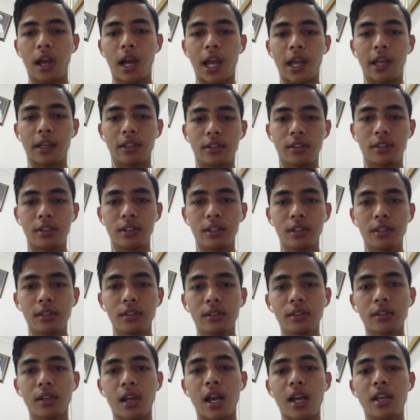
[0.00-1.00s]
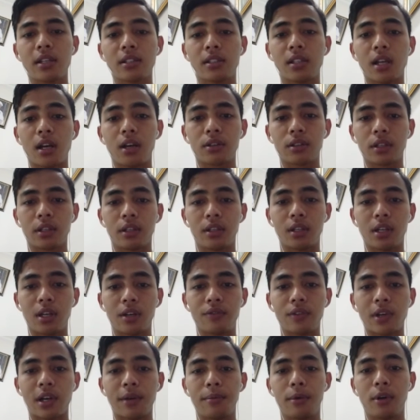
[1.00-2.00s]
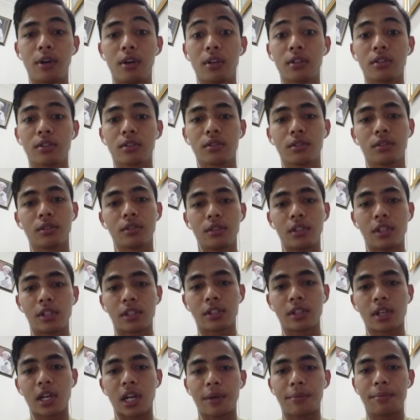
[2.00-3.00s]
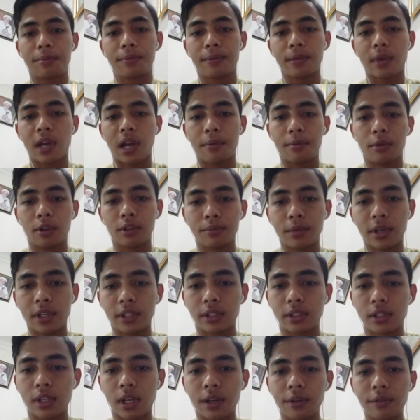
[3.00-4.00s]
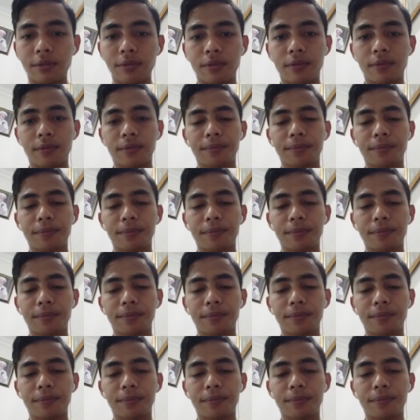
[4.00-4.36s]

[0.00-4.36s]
I think I talk enough about describe about myself.